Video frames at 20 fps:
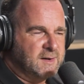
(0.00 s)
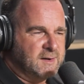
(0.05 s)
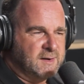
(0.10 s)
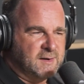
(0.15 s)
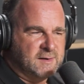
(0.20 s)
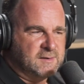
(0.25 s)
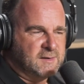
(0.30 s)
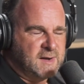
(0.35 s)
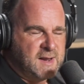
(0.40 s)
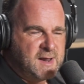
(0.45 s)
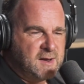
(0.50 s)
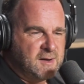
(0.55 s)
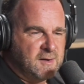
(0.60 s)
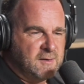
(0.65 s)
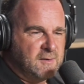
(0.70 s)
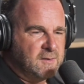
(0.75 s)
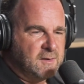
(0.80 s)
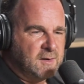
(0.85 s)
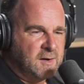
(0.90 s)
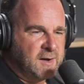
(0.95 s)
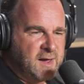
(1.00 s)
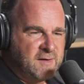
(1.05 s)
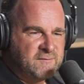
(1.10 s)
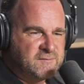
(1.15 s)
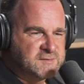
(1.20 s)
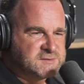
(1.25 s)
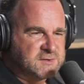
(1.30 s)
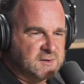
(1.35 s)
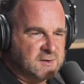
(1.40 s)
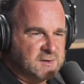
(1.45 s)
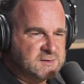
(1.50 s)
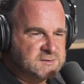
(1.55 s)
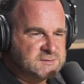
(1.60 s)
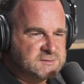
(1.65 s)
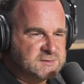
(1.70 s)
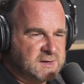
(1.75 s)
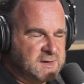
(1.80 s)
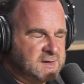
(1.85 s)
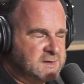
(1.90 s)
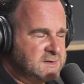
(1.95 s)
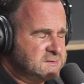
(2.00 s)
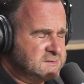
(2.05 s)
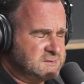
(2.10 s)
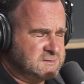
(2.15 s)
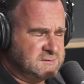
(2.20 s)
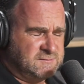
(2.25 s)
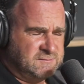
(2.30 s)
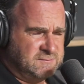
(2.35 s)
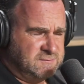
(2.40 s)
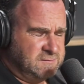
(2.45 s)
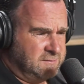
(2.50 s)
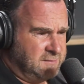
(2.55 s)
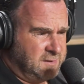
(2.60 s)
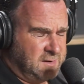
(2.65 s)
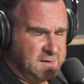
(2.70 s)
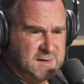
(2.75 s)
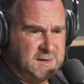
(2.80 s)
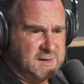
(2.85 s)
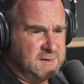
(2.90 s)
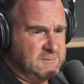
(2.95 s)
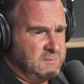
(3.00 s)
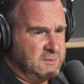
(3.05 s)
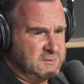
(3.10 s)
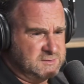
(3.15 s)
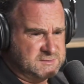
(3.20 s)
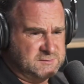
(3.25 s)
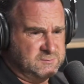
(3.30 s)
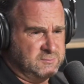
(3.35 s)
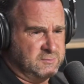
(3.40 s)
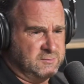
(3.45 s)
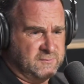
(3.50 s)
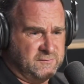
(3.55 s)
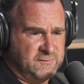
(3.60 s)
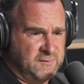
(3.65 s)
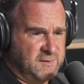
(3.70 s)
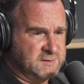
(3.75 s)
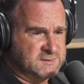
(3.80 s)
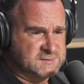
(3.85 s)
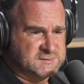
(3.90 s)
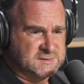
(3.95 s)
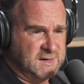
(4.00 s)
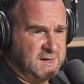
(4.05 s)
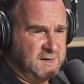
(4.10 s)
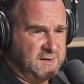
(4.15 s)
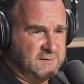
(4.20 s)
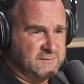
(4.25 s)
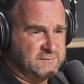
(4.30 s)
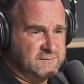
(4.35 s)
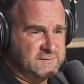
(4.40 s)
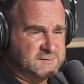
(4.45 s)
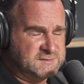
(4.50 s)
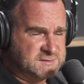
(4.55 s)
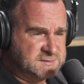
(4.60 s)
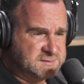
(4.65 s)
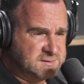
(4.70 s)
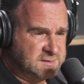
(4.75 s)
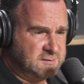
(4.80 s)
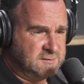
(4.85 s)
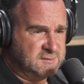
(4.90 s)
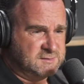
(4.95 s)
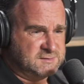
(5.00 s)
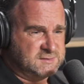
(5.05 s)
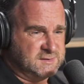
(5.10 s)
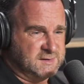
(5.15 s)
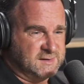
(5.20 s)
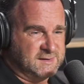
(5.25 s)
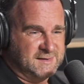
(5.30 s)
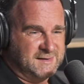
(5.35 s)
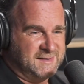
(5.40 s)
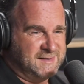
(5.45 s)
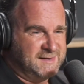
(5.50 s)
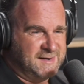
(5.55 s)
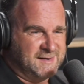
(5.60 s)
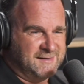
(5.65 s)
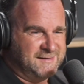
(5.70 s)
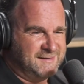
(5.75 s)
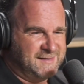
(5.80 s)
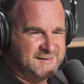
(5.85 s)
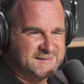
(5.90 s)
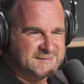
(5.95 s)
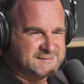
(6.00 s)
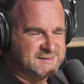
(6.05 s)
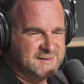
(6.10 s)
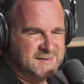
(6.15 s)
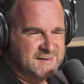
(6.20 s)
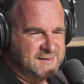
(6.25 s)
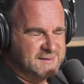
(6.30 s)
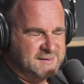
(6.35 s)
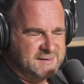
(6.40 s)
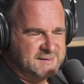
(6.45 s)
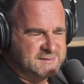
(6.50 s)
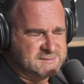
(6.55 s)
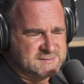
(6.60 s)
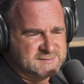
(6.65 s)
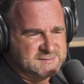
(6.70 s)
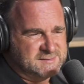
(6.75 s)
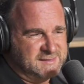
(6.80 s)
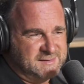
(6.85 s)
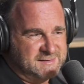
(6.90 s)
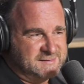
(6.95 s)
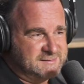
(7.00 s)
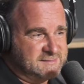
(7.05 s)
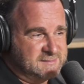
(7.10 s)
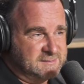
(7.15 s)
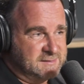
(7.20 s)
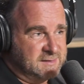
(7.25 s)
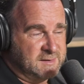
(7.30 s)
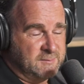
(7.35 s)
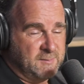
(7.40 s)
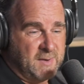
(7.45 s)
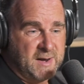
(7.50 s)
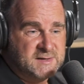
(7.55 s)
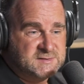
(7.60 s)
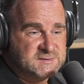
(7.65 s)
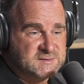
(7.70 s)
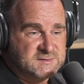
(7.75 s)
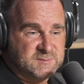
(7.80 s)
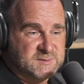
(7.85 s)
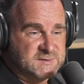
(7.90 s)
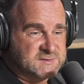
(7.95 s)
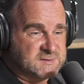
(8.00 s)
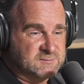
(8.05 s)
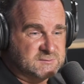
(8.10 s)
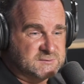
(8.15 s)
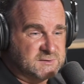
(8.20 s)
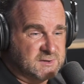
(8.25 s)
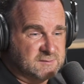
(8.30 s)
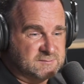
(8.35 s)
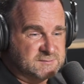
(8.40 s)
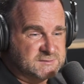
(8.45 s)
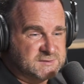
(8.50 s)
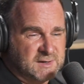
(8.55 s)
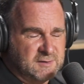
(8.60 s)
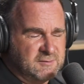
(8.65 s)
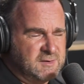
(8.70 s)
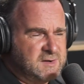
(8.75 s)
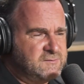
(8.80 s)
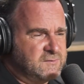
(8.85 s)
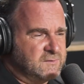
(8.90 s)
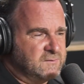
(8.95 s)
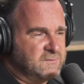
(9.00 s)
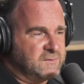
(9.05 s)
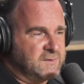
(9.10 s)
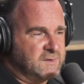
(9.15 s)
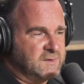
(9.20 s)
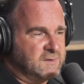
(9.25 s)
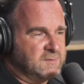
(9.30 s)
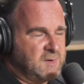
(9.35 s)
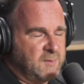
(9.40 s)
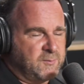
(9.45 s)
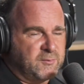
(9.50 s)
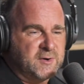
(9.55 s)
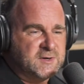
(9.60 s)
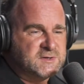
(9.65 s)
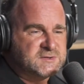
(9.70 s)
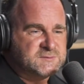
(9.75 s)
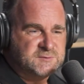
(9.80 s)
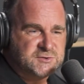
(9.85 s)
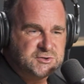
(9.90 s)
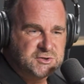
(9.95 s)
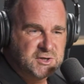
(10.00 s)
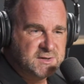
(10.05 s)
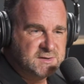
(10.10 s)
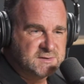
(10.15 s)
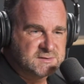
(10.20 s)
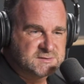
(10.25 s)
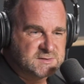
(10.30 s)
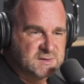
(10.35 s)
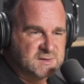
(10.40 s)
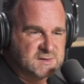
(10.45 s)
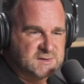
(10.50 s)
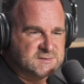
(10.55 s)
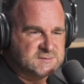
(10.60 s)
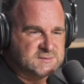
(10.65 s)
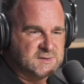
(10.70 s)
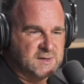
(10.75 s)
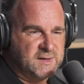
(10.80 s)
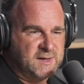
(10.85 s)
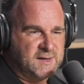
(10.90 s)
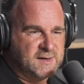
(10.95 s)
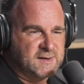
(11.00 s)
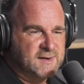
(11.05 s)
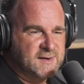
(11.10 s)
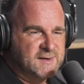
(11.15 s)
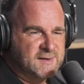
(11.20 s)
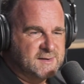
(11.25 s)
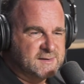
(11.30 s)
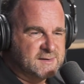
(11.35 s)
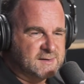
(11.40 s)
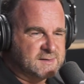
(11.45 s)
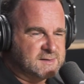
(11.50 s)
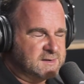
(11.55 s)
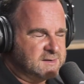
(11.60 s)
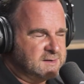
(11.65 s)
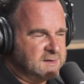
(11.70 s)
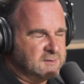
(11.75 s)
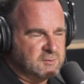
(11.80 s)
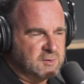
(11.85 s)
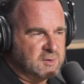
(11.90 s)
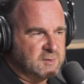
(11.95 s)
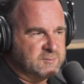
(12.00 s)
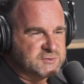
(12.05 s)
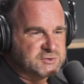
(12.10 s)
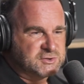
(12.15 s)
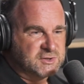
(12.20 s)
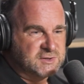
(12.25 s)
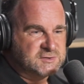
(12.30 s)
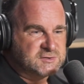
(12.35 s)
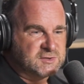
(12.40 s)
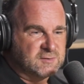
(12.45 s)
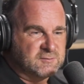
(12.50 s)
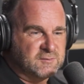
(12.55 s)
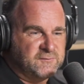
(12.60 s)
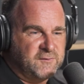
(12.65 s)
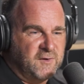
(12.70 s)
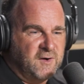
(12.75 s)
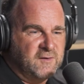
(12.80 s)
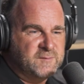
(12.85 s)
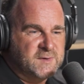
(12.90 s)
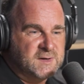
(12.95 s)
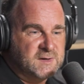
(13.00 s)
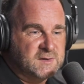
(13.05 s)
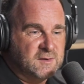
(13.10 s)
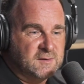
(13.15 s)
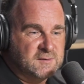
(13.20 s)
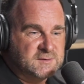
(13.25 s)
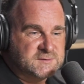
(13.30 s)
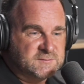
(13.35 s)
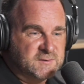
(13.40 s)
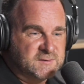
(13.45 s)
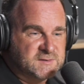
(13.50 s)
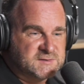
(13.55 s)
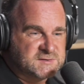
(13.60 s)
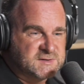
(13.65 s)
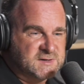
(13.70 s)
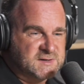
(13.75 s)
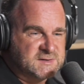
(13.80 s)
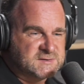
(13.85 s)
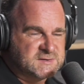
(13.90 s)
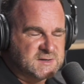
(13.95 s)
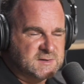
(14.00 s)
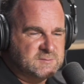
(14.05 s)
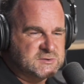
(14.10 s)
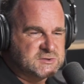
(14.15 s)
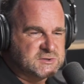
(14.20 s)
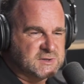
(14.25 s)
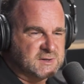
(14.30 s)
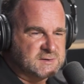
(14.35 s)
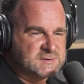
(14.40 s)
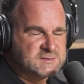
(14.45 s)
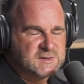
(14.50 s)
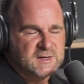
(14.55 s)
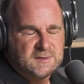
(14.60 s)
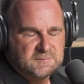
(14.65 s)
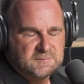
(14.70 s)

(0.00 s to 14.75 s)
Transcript: And now I advertise and it's fucking impossible to find staff. Seriously. You know, it amazes me sometimes. You know, even for apprentice machinists and things like that, you think, you know, we've got a machine shop with $5 million worth of CNC machines.